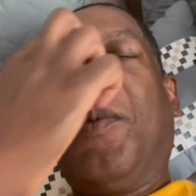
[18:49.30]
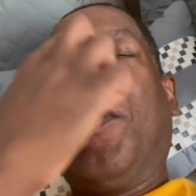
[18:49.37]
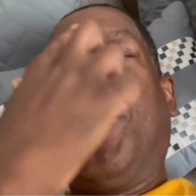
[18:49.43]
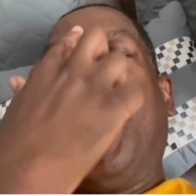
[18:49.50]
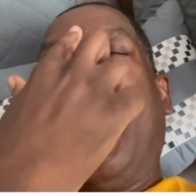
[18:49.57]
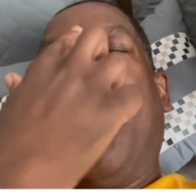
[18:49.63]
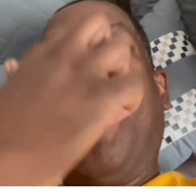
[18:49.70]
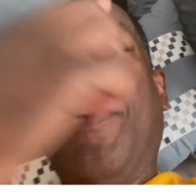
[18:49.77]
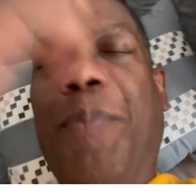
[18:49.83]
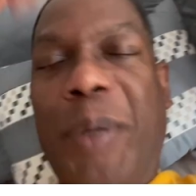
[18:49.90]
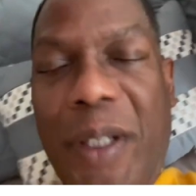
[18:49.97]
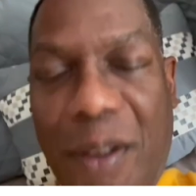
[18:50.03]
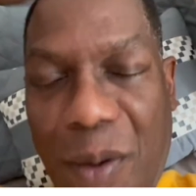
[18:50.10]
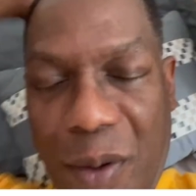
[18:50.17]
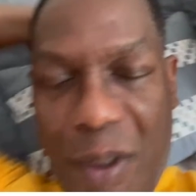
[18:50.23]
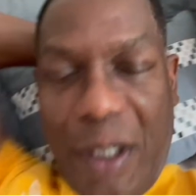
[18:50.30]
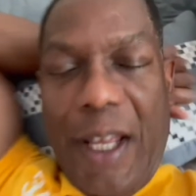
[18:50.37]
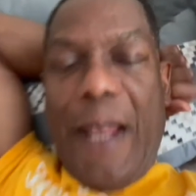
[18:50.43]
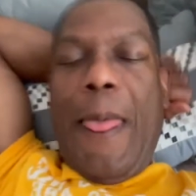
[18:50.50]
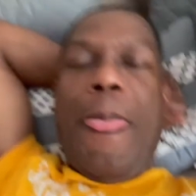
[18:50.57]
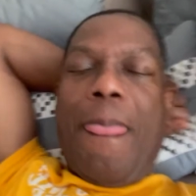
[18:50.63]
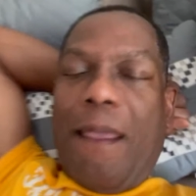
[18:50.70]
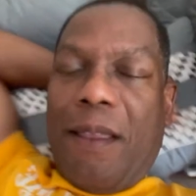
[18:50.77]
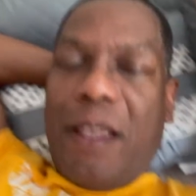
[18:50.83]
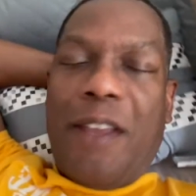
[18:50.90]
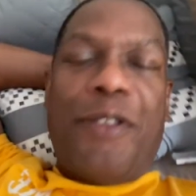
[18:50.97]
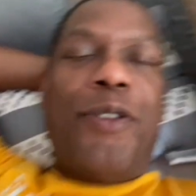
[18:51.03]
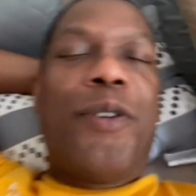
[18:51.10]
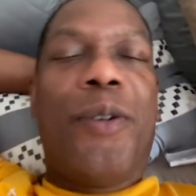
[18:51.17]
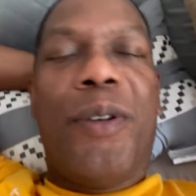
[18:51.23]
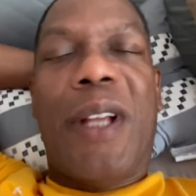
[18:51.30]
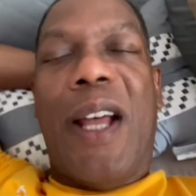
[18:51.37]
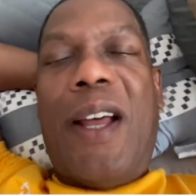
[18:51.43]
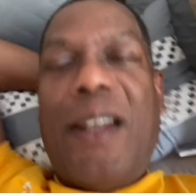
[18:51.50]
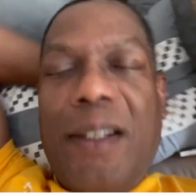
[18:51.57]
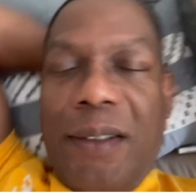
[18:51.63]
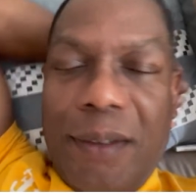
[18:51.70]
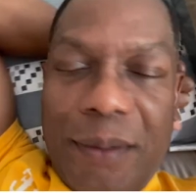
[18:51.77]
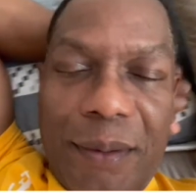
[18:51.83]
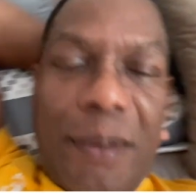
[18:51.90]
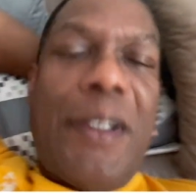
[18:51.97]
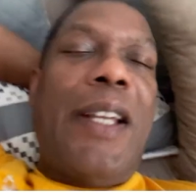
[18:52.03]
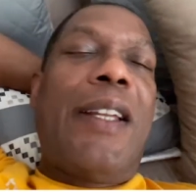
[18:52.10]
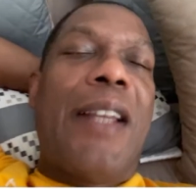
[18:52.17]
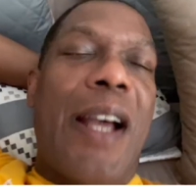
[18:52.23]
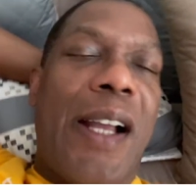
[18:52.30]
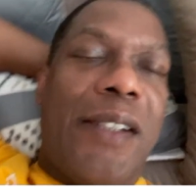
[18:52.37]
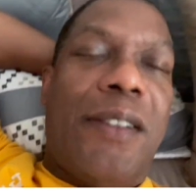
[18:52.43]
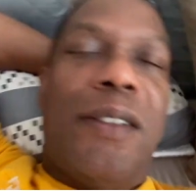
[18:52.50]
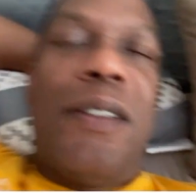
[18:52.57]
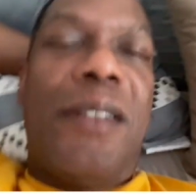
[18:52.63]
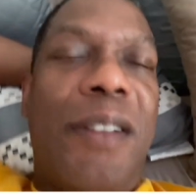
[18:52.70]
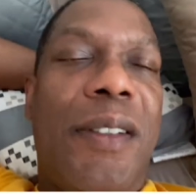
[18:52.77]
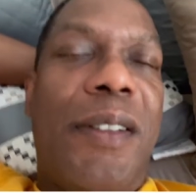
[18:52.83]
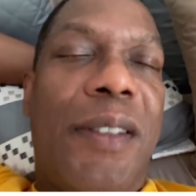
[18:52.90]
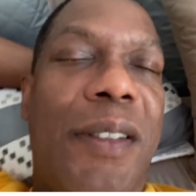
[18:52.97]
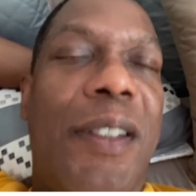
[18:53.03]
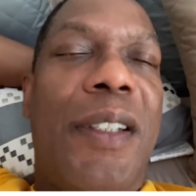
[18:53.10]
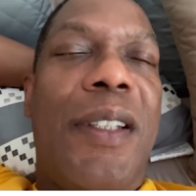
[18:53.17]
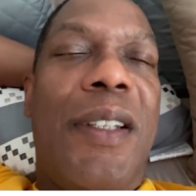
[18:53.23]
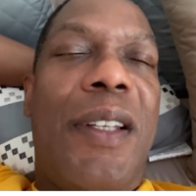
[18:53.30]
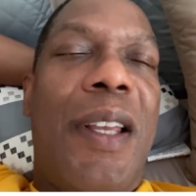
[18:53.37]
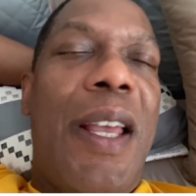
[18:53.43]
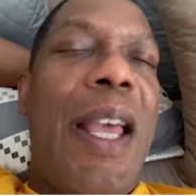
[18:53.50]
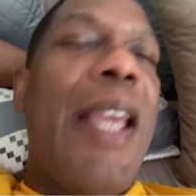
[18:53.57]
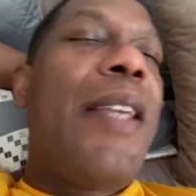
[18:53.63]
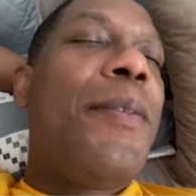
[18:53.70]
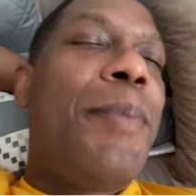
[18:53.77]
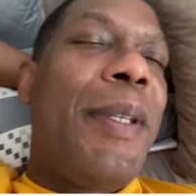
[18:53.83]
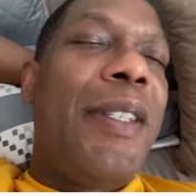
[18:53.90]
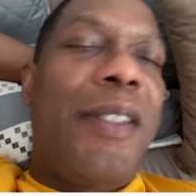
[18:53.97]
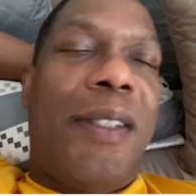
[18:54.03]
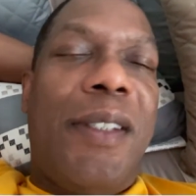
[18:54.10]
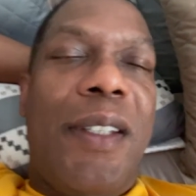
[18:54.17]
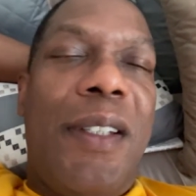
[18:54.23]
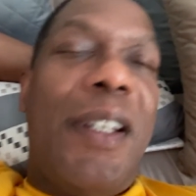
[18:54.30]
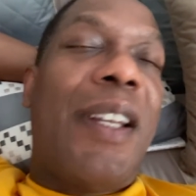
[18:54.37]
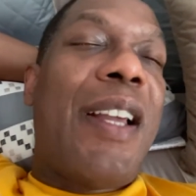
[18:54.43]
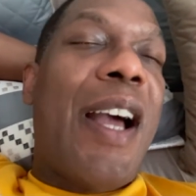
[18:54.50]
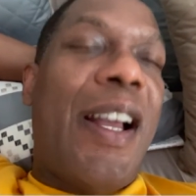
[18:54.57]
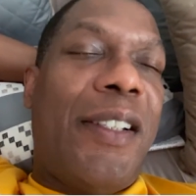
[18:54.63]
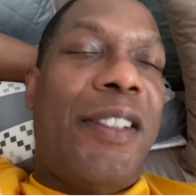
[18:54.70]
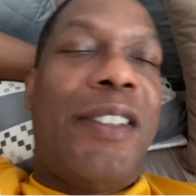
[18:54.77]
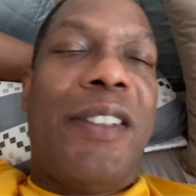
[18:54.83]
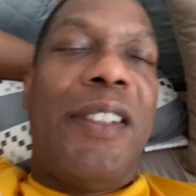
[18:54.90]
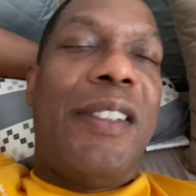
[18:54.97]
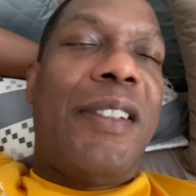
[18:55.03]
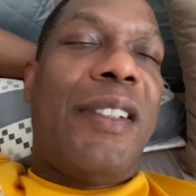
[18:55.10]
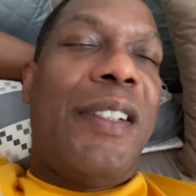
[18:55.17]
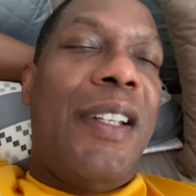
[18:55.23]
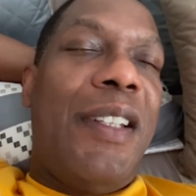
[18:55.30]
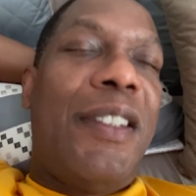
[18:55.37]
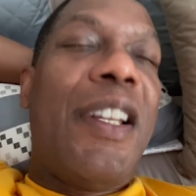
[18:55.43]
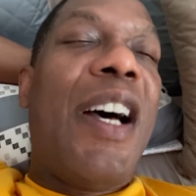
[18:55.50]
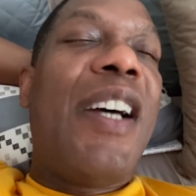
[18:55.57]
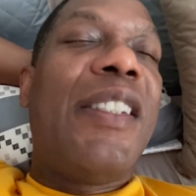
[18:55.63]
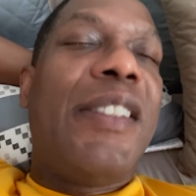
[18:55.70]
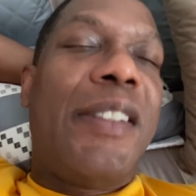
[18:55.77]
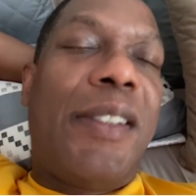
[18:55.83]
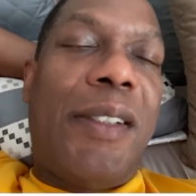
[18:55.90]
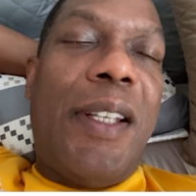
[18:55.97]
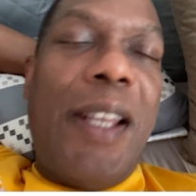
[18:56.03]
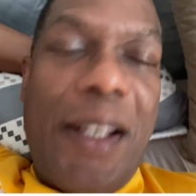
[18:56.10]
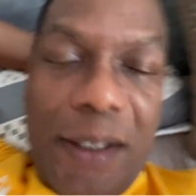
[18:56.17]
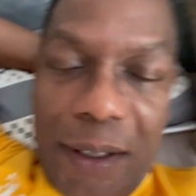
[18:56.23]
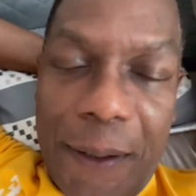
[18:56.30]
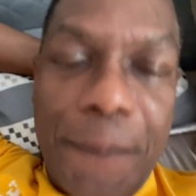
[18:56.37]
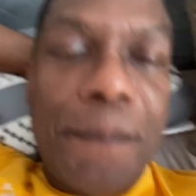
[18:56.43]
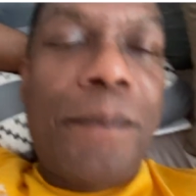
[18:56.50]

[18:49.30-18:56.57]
we have our pineal gland, that third eye, that consciousness, the ABC, the consciousness, the understanding.